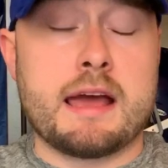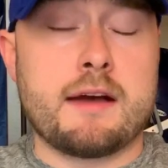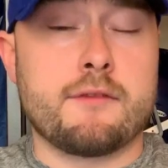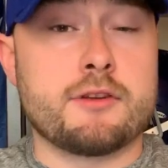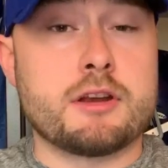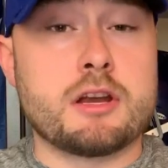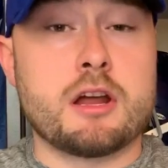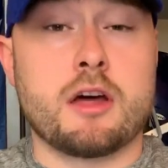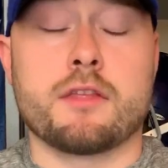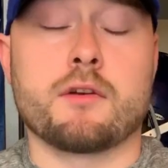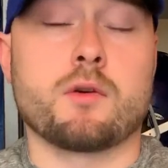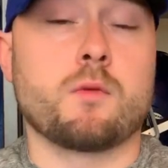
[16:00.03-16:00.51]
have
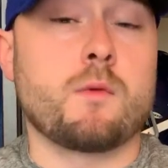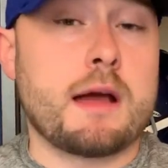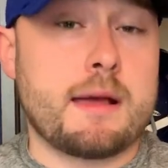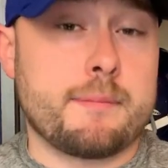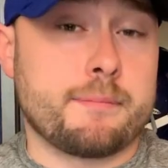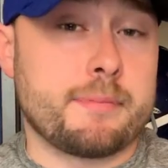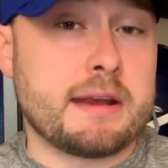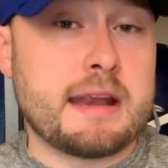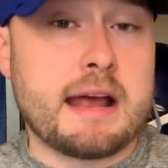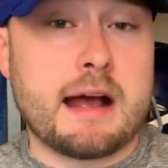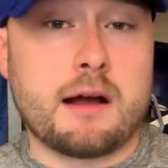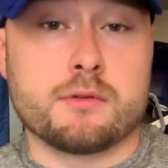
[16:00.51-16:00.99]
another
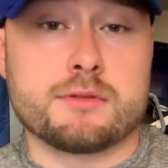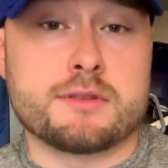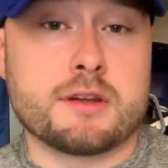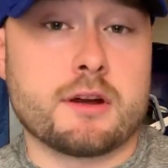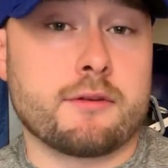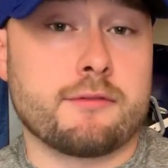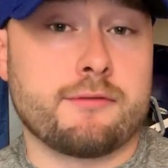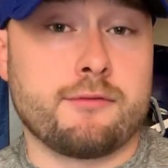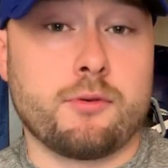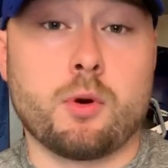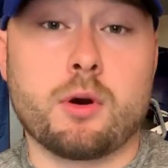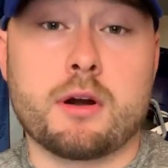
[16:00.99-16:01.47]
weapon out
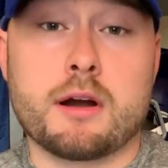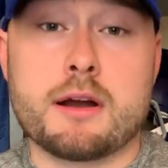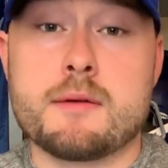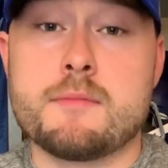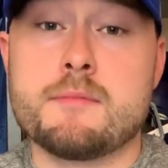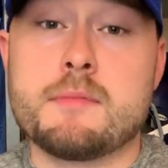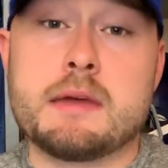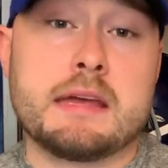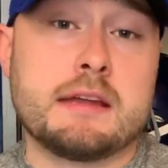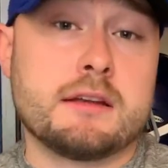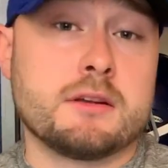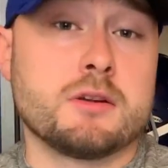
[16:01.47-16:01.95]
there for
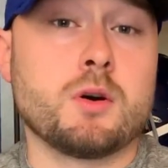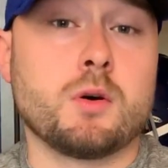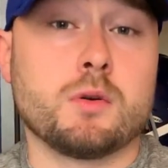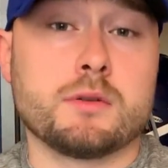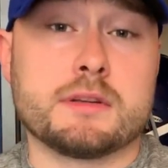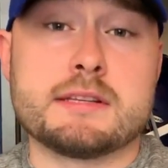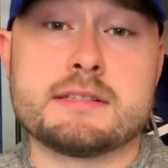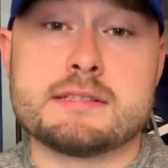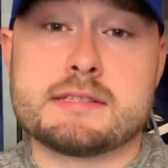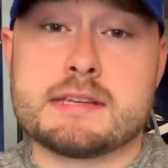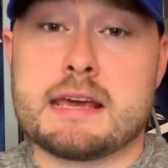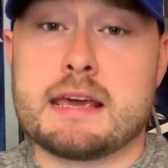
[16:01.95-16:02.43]
him in
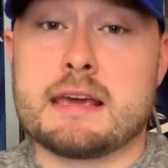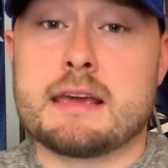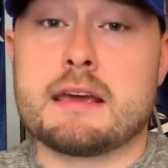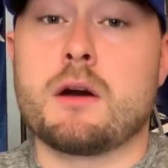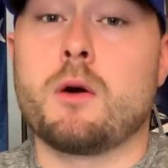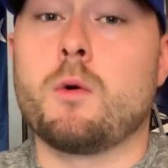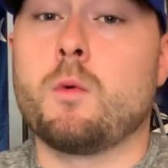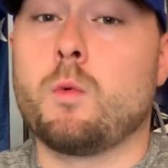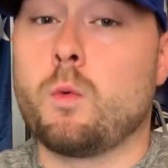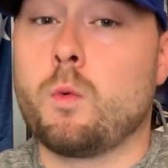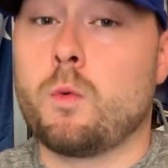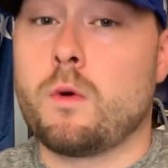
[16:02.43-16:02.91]
Golden Tate,
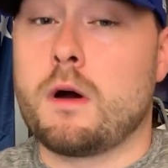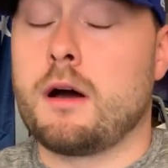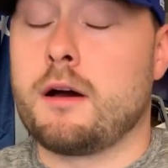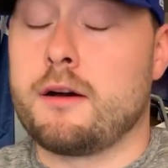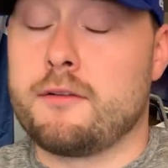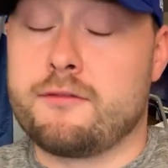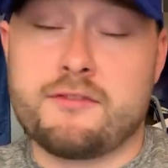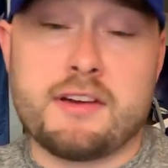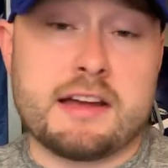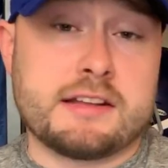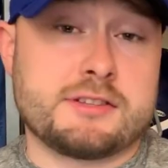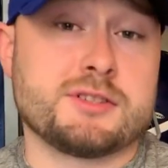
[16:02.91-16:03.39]

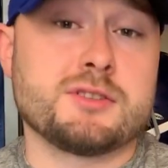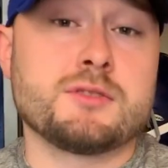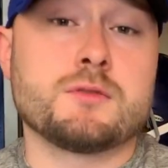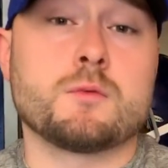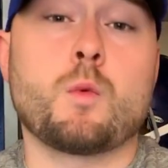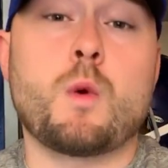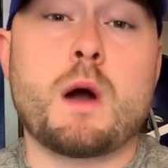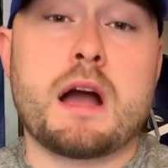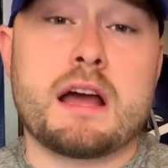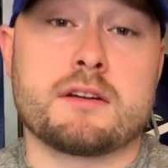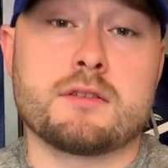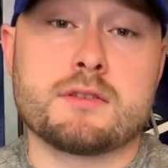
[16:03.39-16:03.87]
a
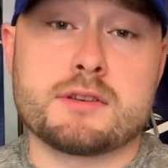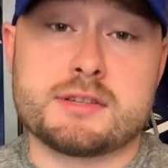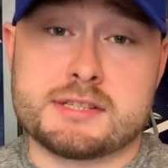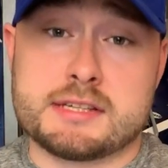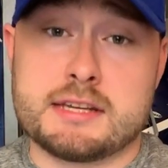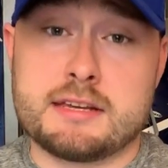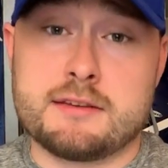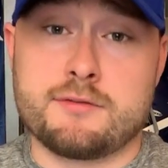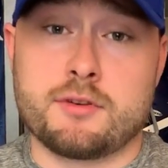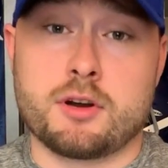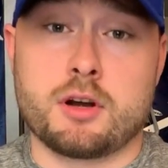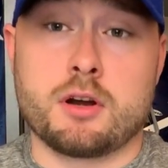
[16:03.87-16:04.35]
veteran wide
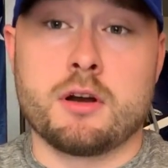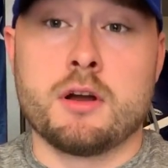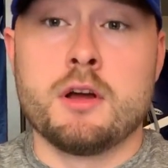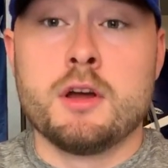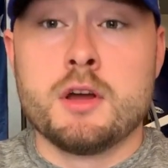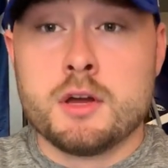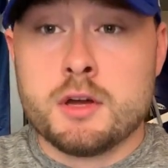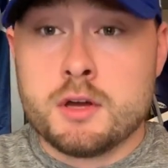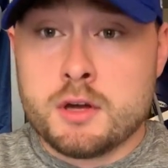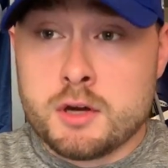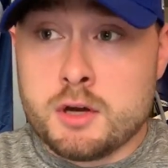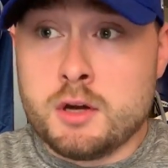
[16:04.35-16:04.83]
receiver
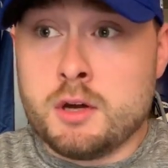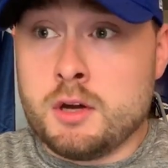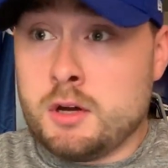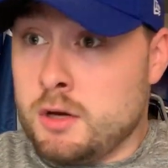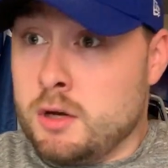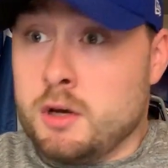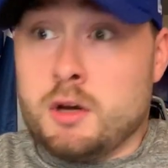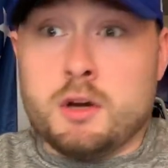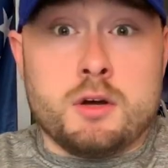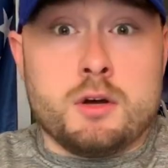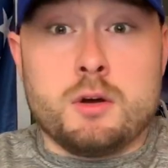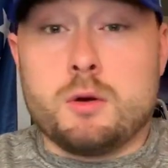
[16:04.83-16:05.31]

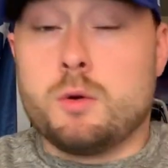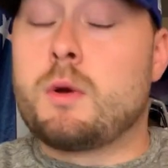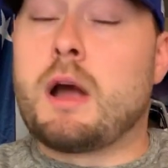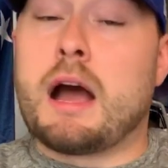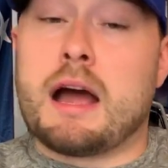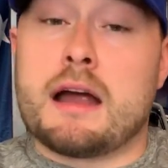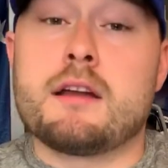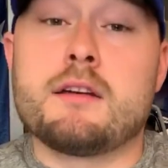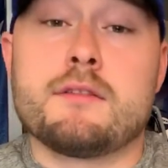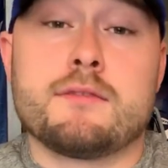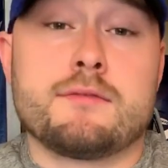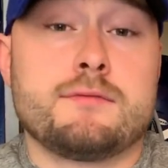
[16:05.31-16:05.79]
who
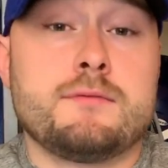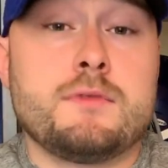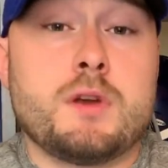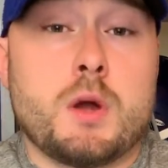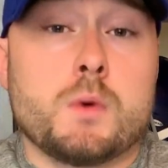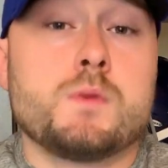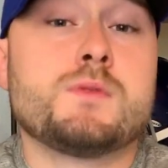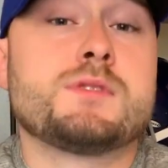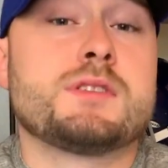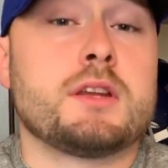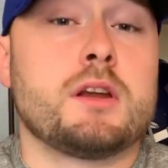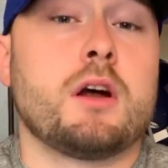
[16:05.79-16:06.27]
kind of
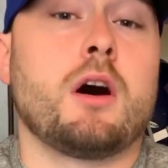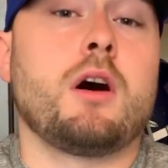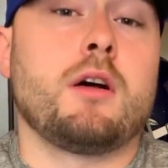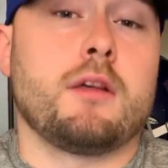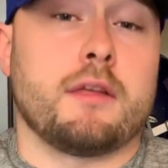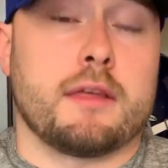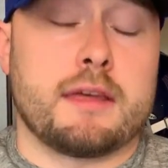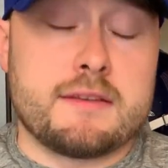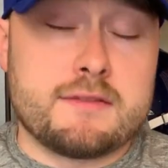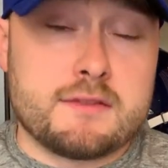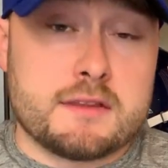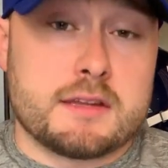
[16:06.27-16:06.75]
knows it
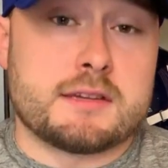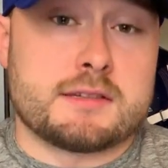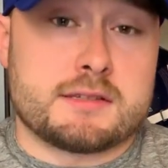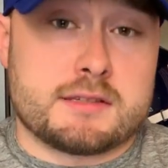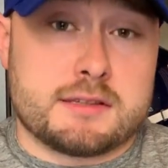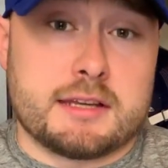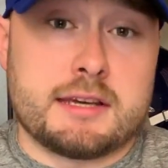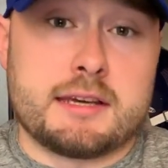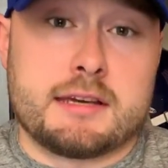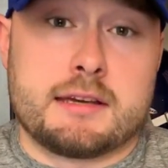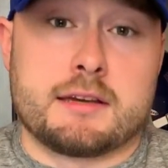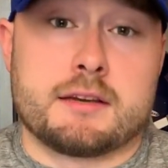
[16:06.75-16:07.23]
all in this
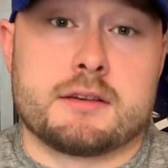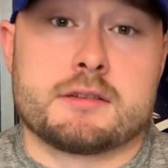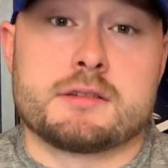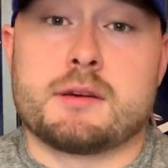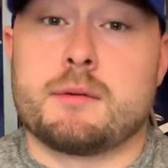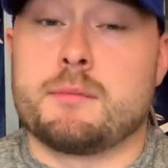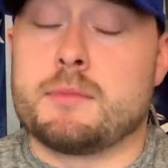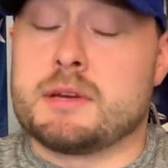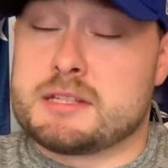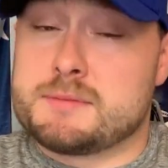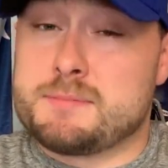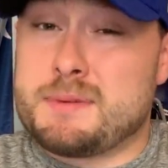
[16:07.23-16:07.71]
league. So
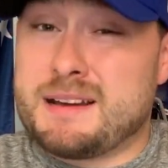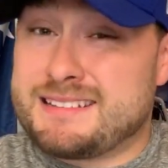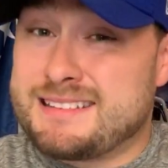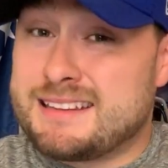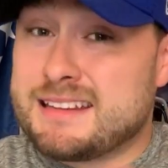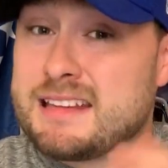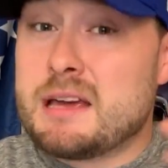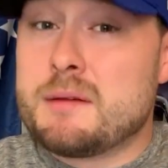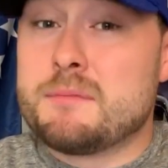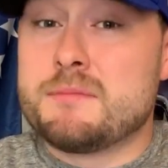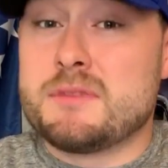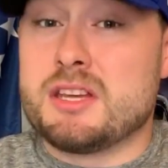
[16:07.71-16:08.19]
I'm
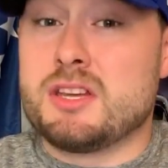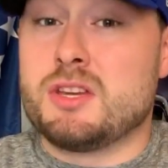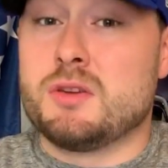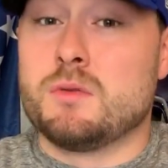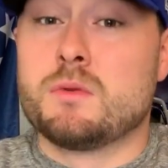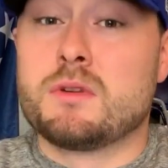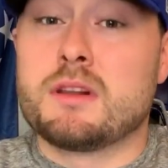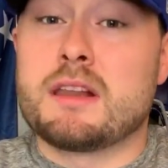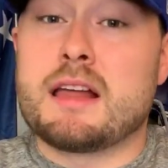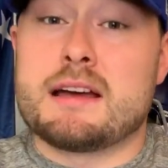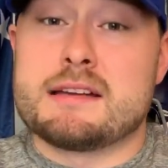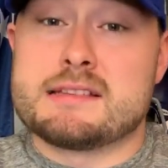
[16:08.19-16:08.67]
expecting him to
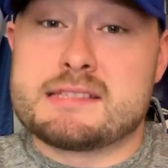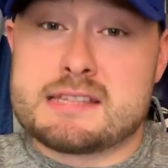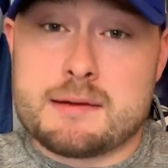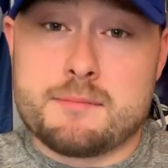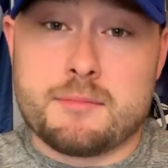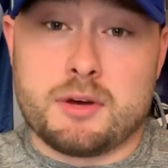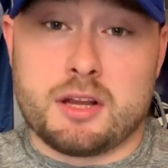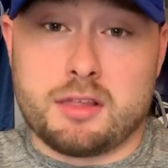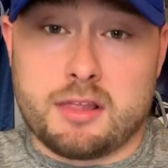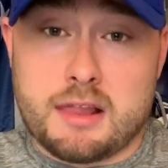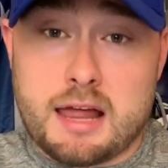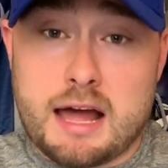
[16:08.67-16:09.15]
utilize
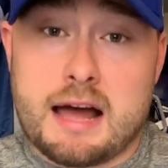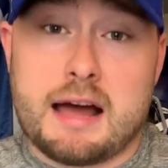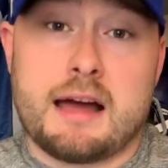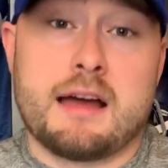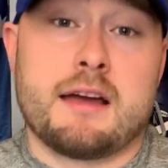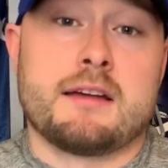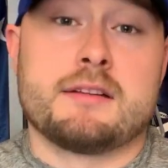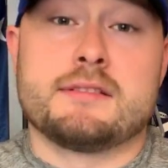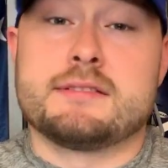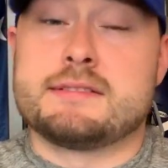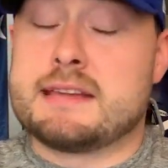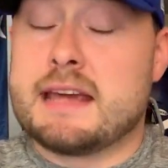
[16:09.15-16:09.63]
him a
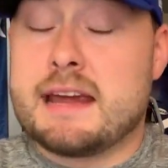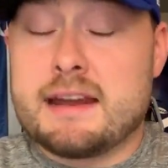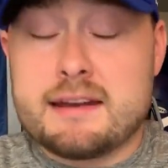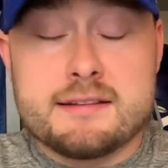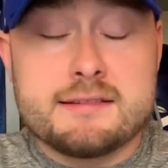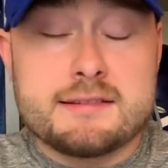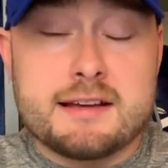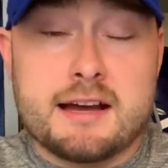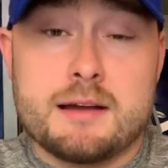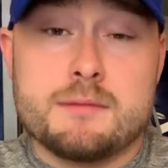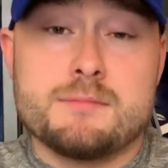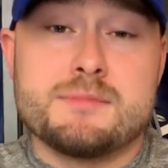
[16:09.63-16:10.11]
lot. Danny
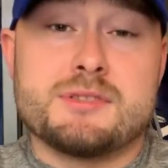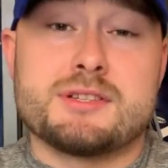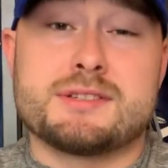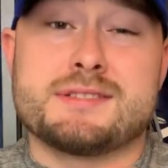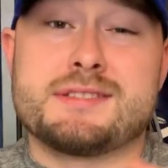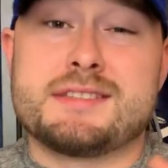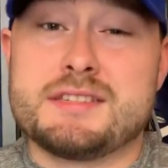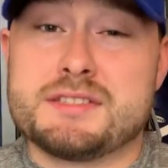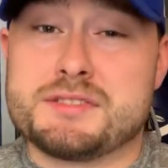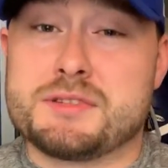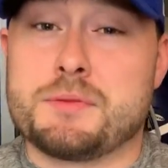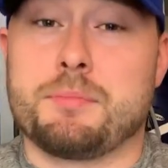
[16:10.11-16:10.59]
Dimes
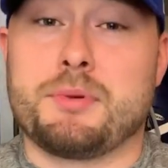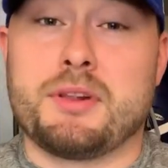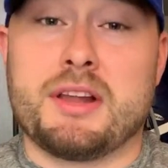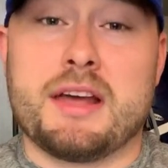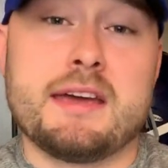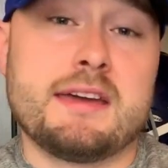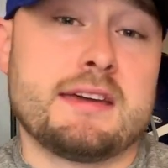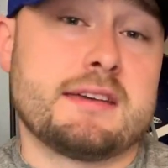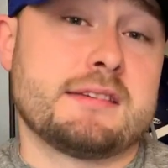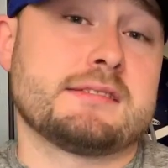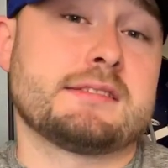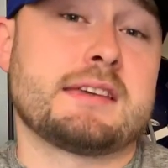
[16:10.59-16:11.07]
just needs to
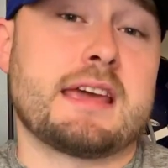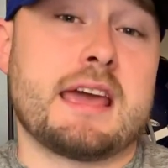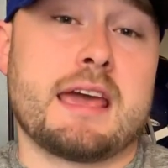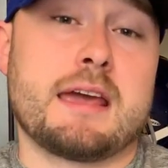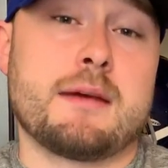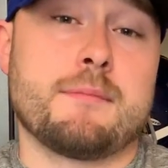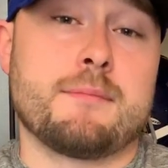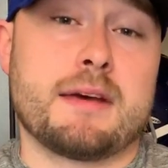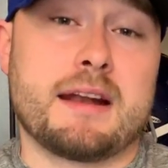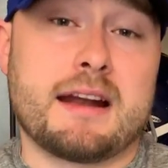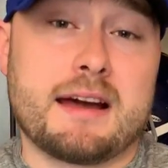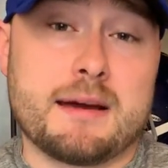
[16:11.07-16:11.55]
play his
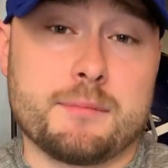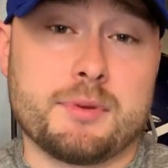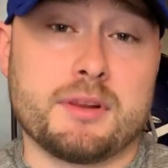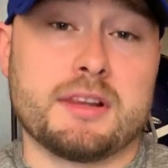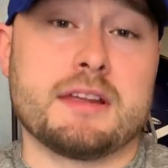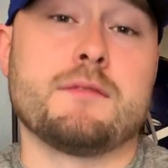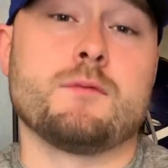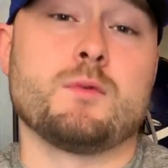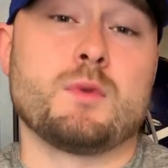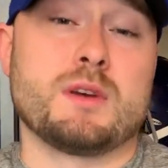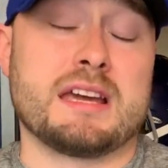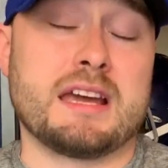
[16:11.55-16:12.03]
game, and I
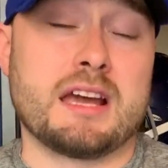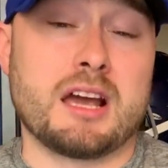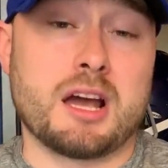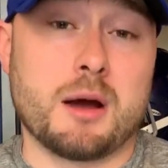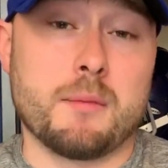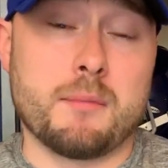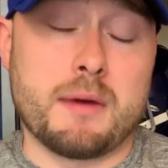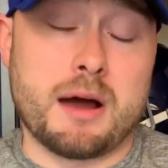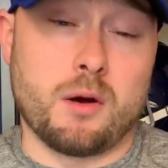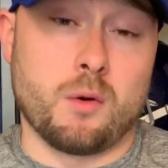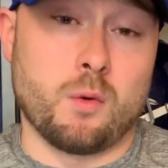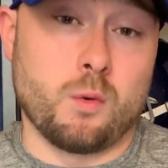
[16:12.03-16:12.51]
believe we can
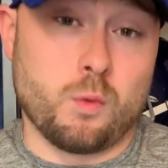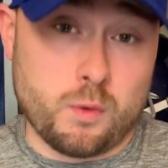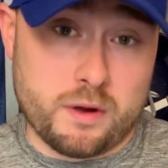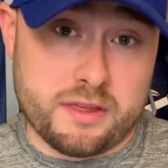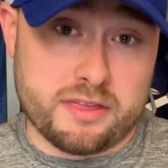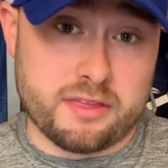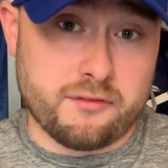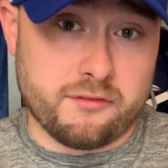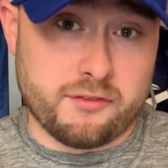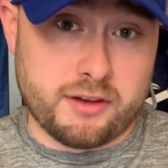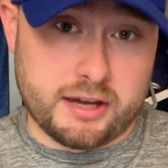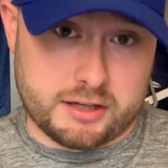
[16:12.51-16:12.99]
come out
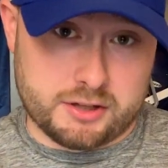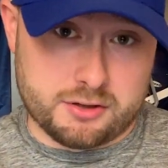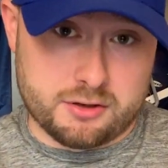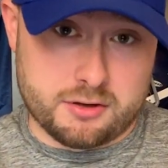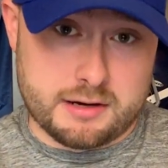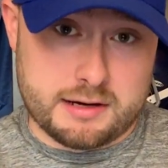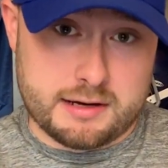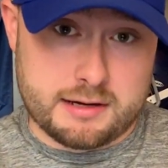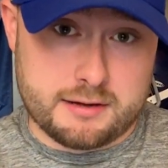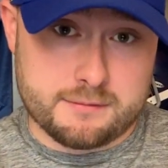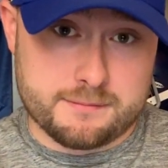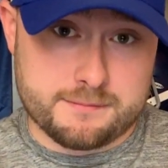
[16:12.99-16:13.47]
with a
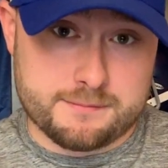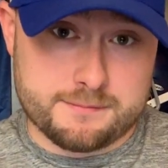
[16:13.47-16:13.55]
victory.